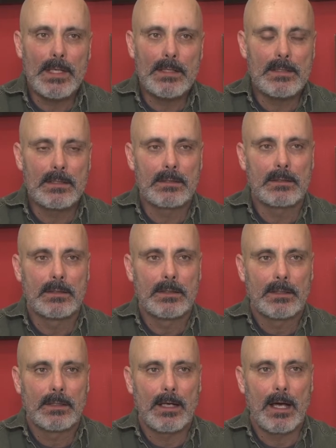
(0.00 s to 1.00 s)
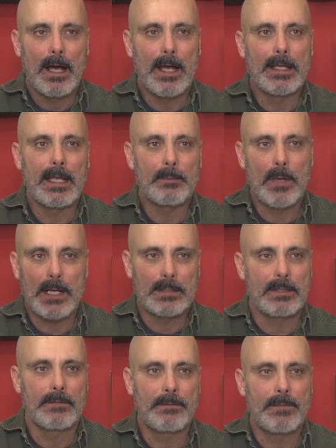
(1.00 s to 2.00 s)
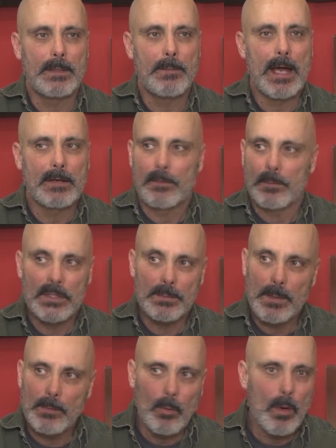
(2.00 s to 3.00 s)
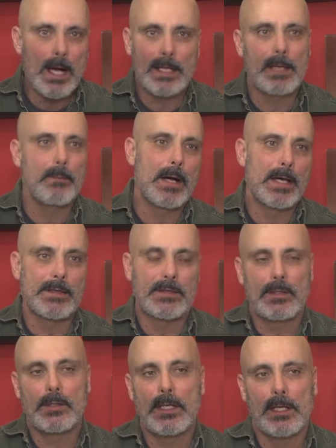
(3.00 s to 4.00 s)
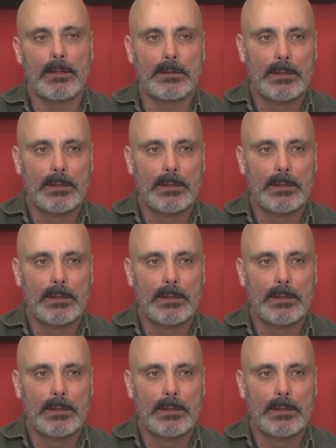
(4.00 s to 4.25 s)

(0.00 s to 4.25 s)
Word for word: piece, I get positive feedback from just people walking by the studio.